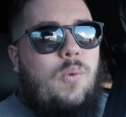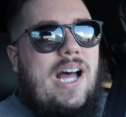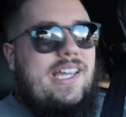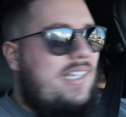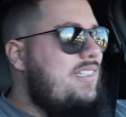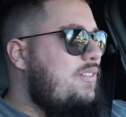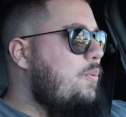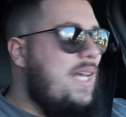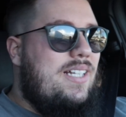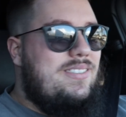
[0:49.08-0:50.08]
Why?
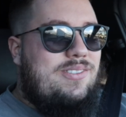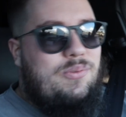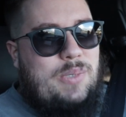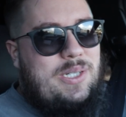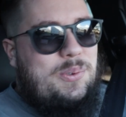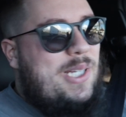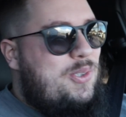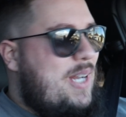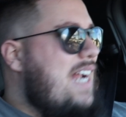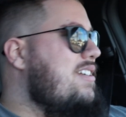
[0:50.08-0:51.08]
Well, we don't like
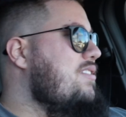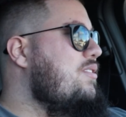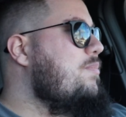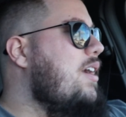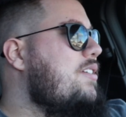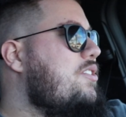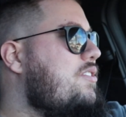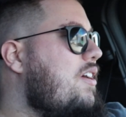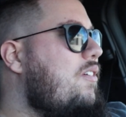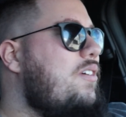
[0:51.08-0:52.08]
traction too much,
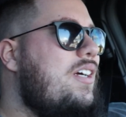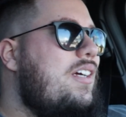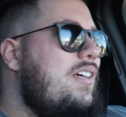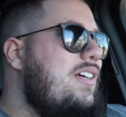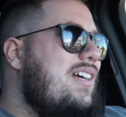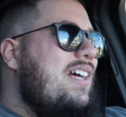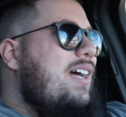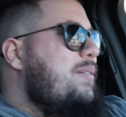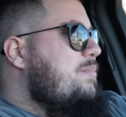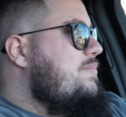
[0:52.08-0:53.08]
so
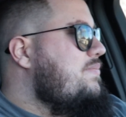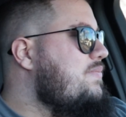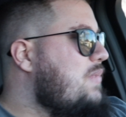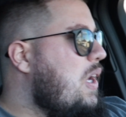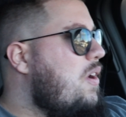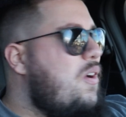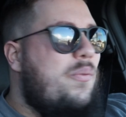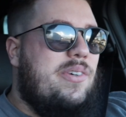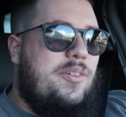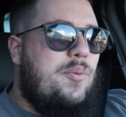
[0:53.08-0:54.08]

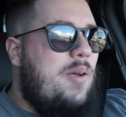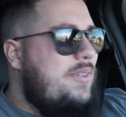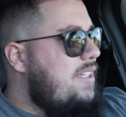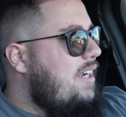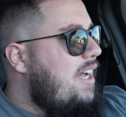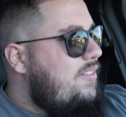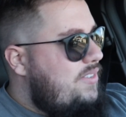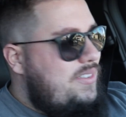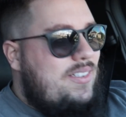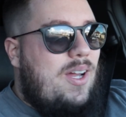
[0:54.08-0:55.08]
we're gonna run with it off.
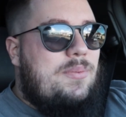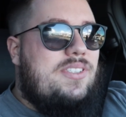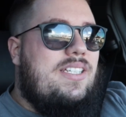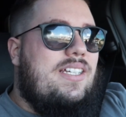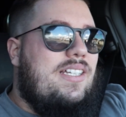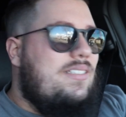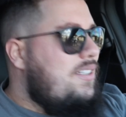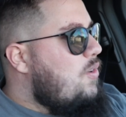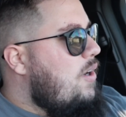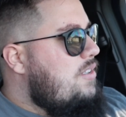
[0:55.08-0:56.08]
No, I'm just kidding.
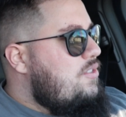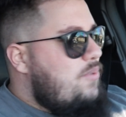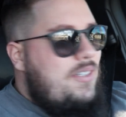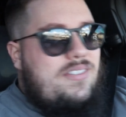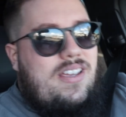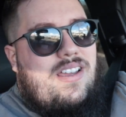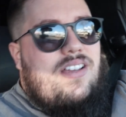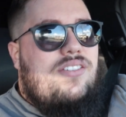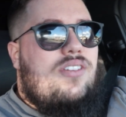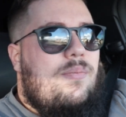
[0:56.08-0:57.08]
The car just runs
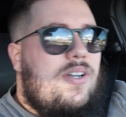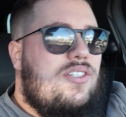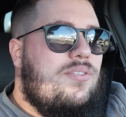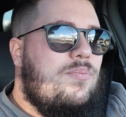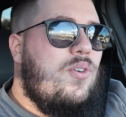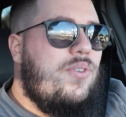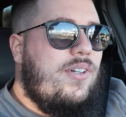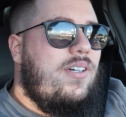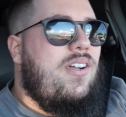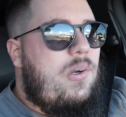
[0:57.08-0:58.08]
so much
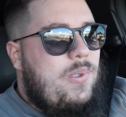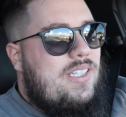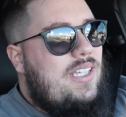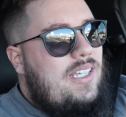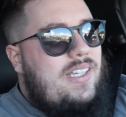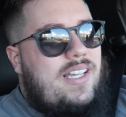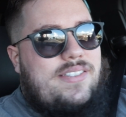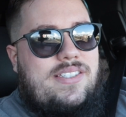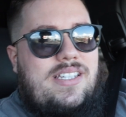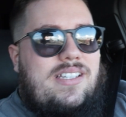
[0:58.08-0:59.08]
smoother with the
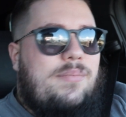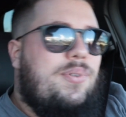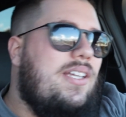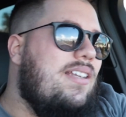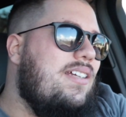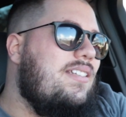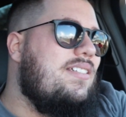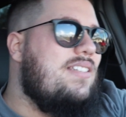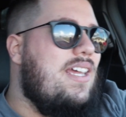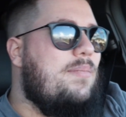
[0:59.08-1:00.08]
ESC completely
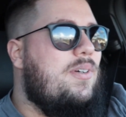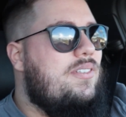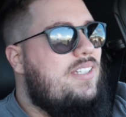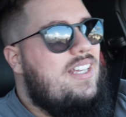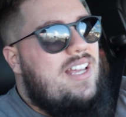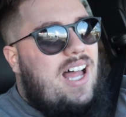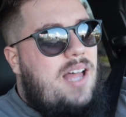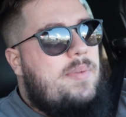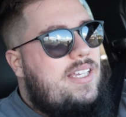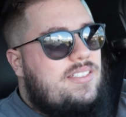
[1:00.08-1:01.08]
disabled.
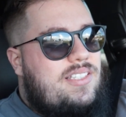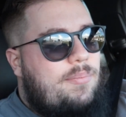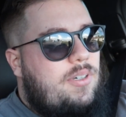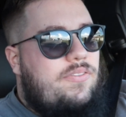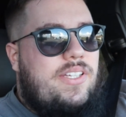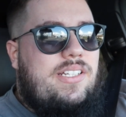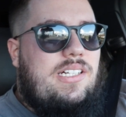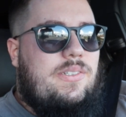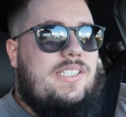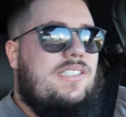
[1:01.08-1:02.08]
I'll make a separate
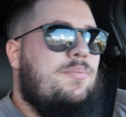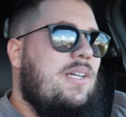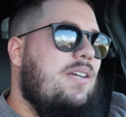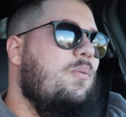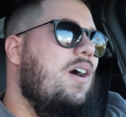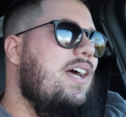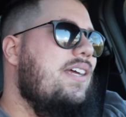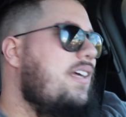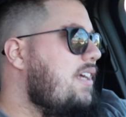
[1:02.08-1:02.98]
video and explain why.